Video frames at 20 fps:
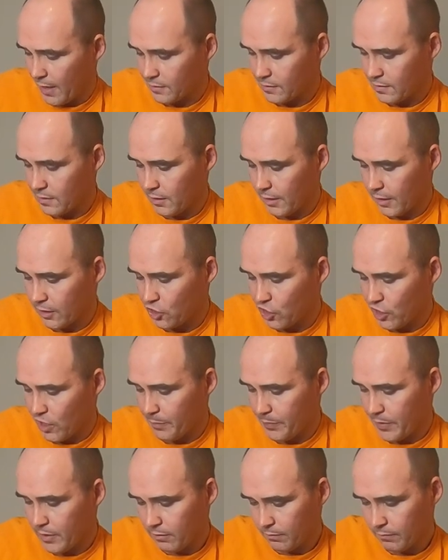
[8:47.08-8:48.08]
hands it like a
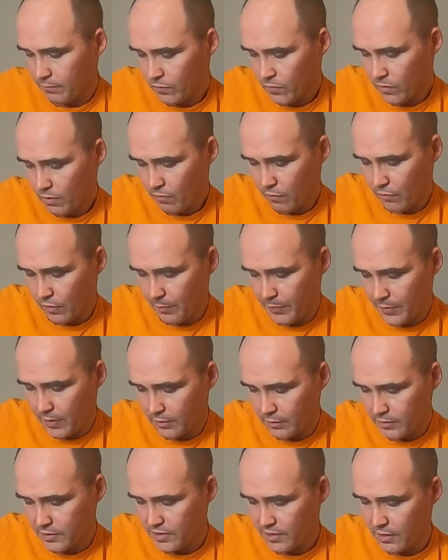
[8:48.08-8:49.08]
champion. Flip
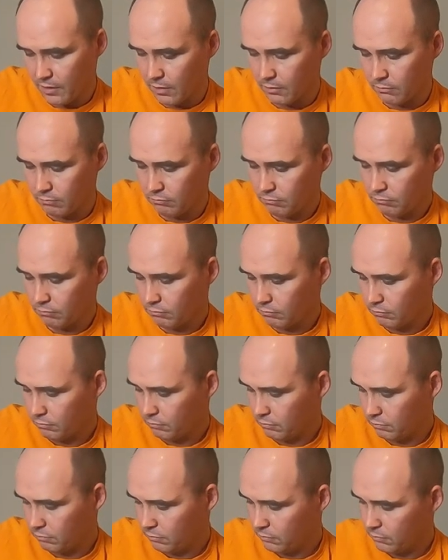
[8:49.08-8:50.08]
on the single,
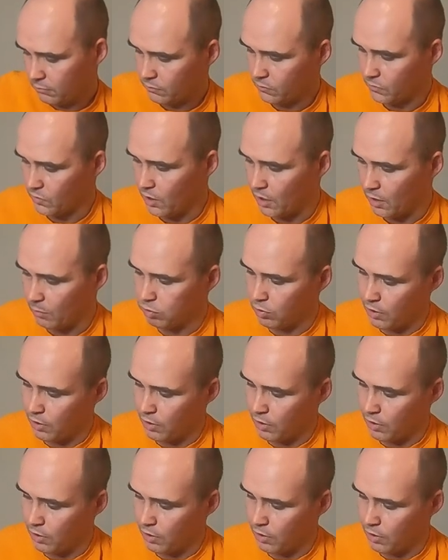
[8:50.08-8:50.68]
not a